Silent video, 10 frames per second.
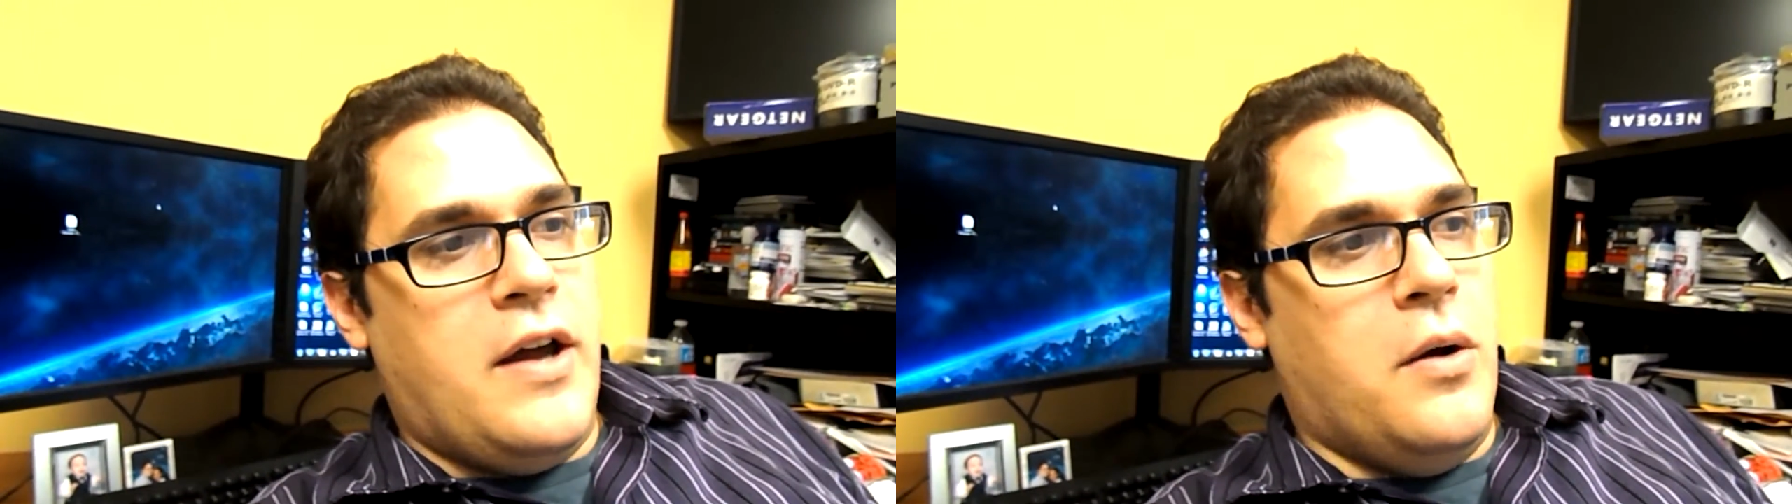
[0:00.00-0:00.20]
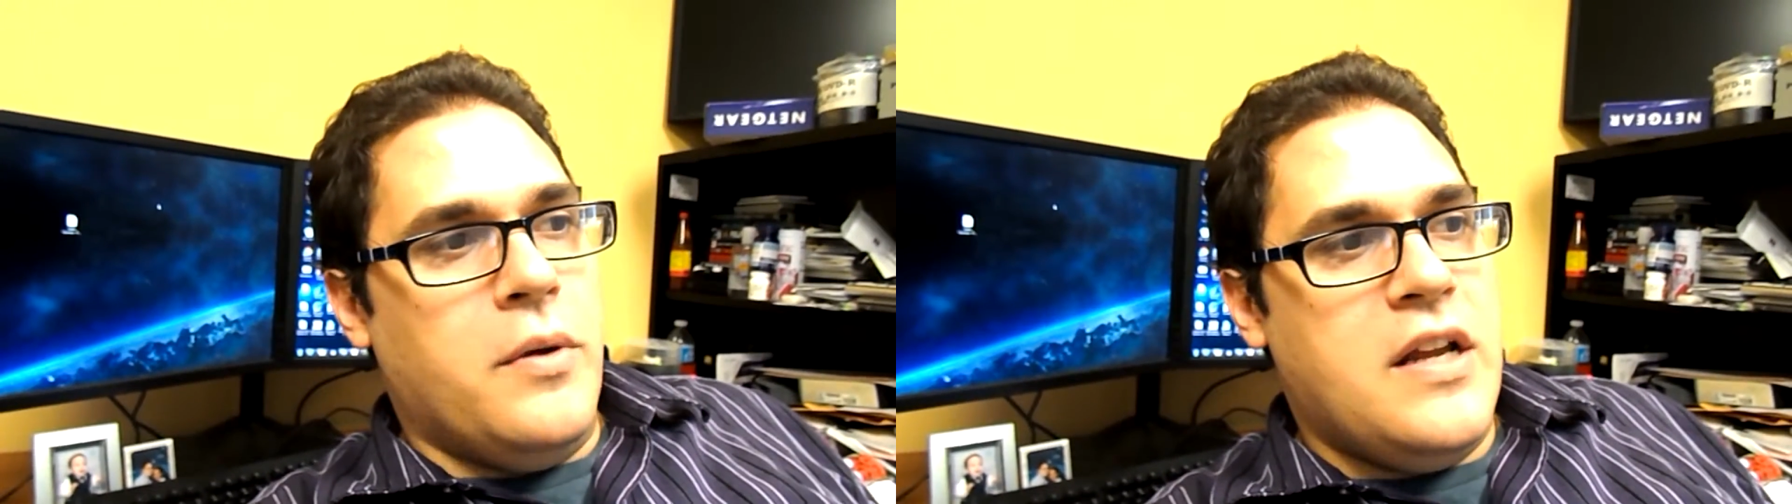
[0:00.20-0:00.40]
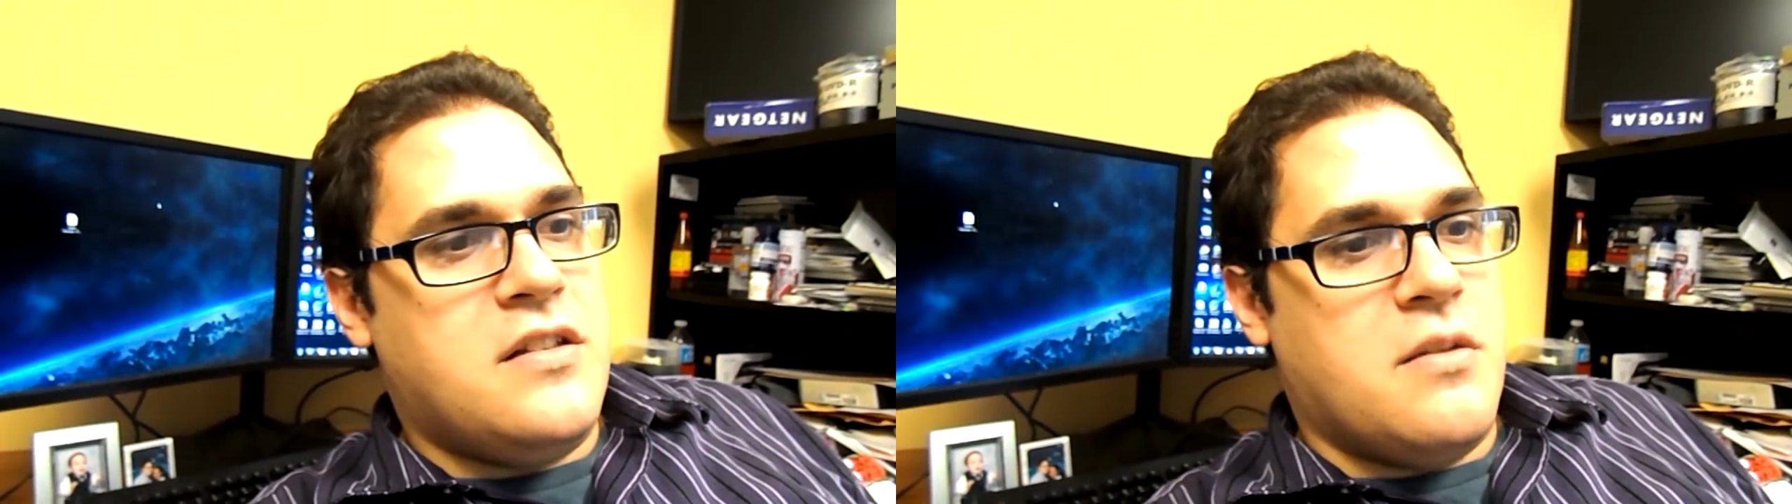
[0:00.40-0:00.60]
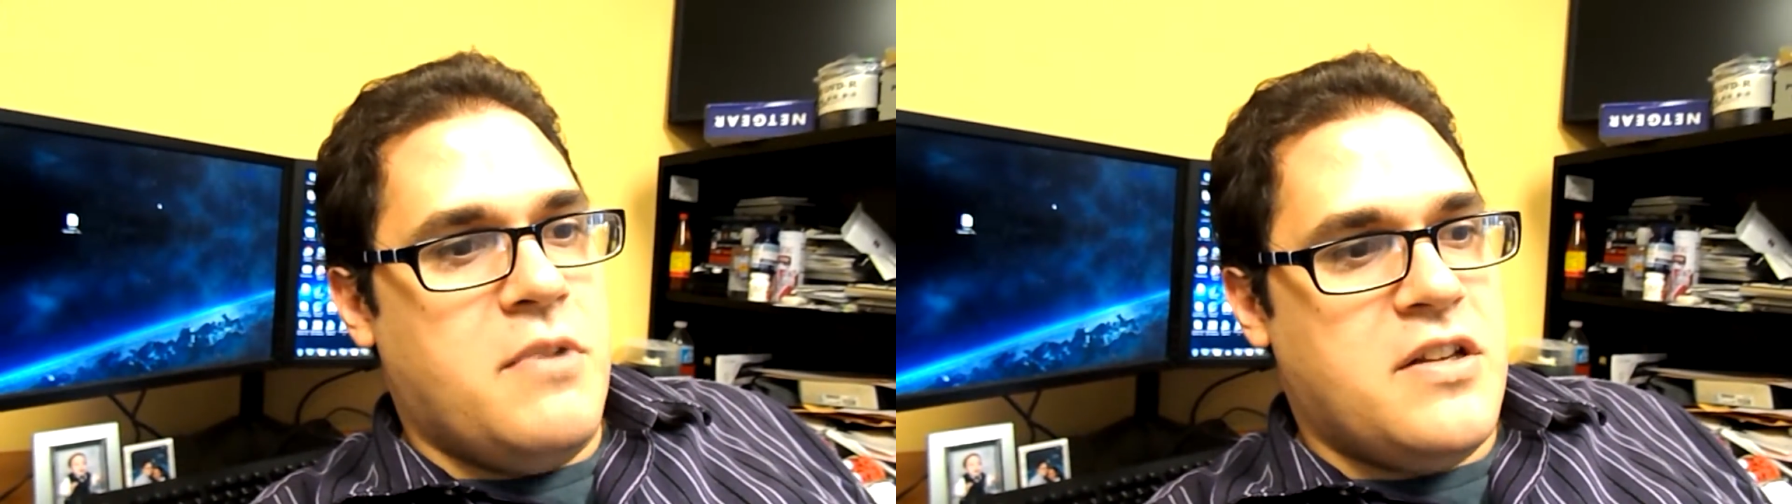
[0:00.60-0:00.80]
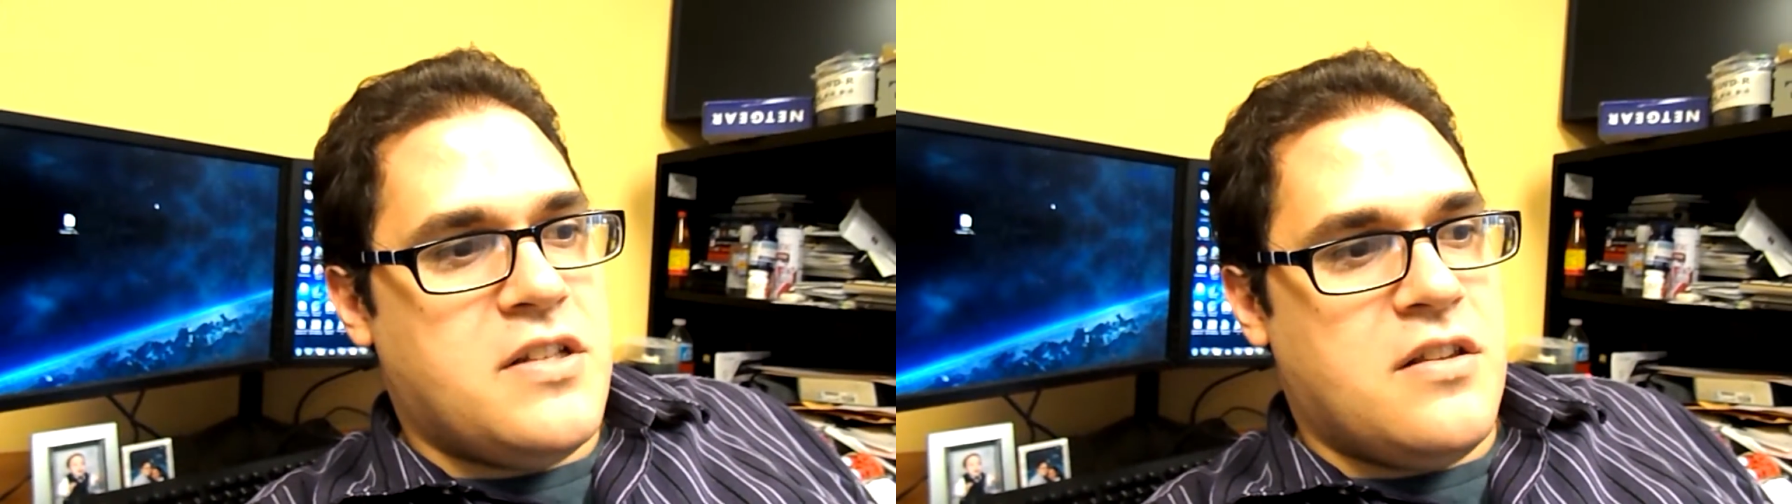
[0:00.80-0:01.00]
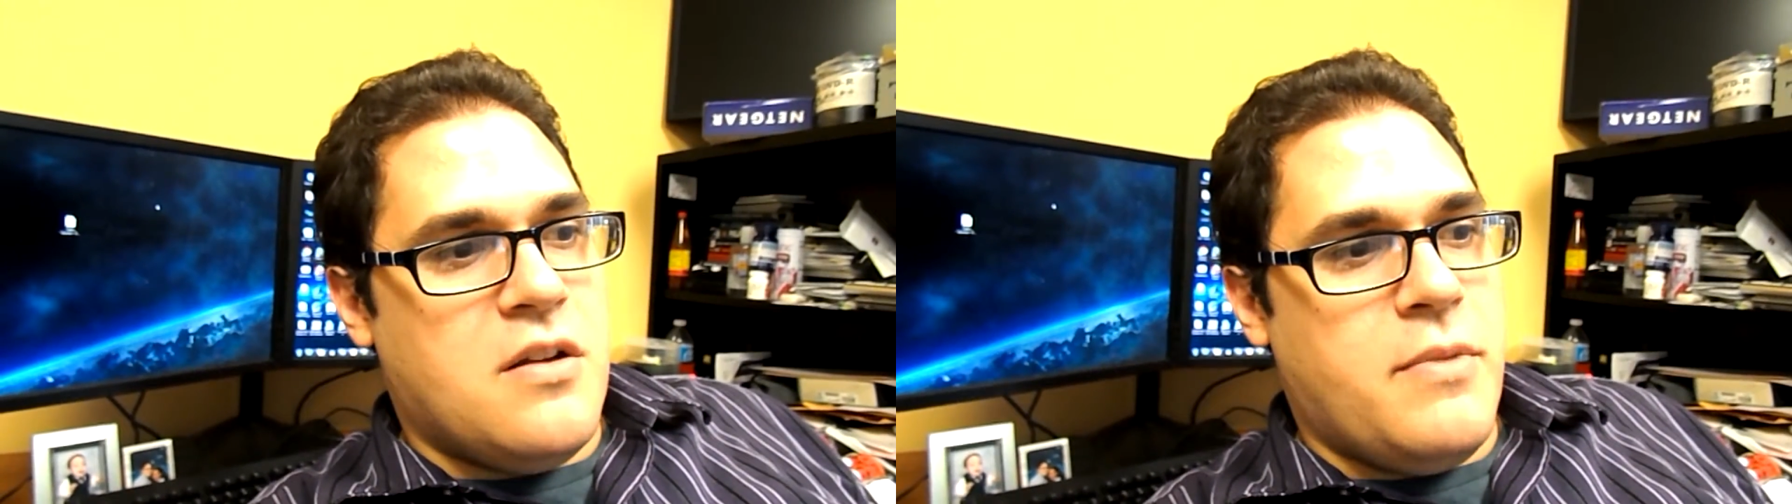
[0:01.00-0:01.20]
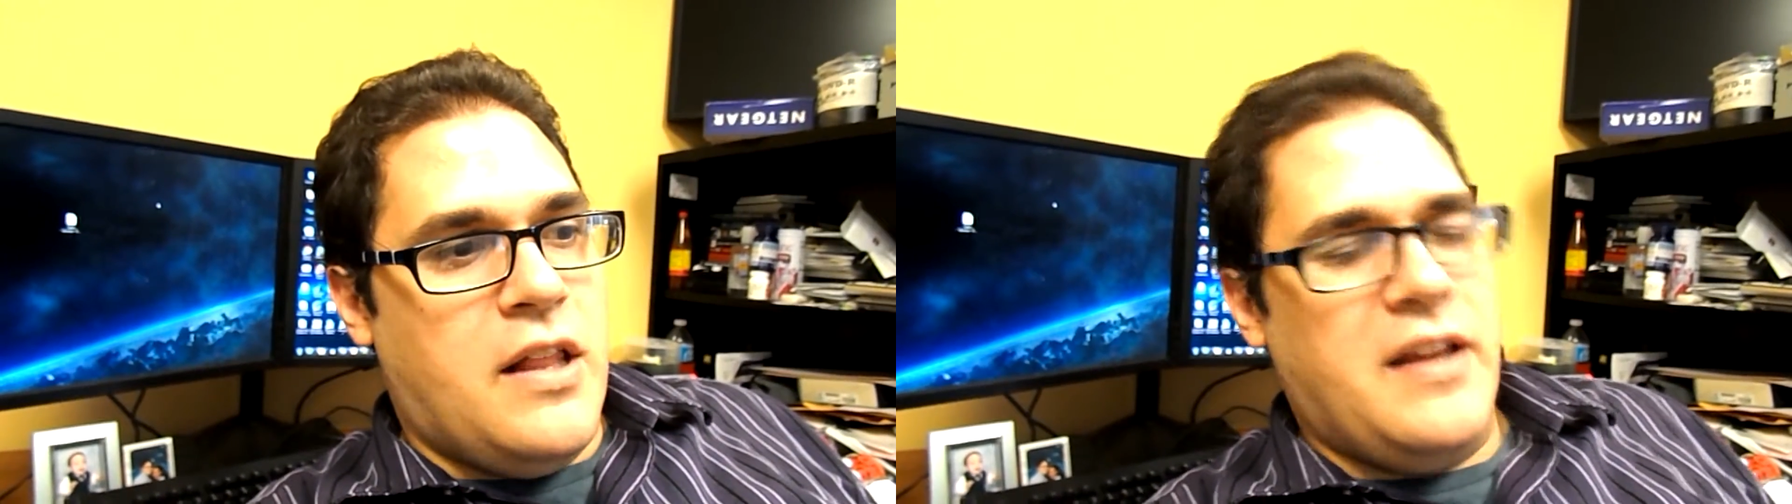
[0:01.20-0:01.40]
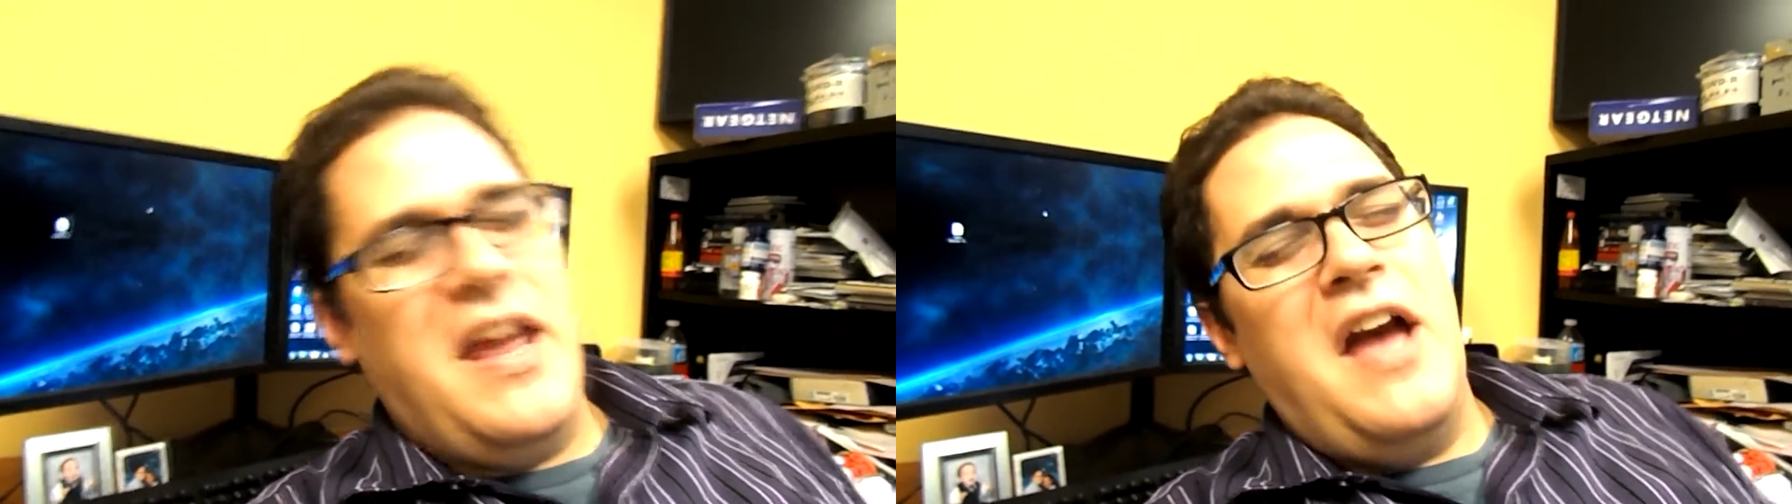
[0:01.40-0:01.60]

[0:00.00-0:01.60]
I don't need somebody to sit there and be like,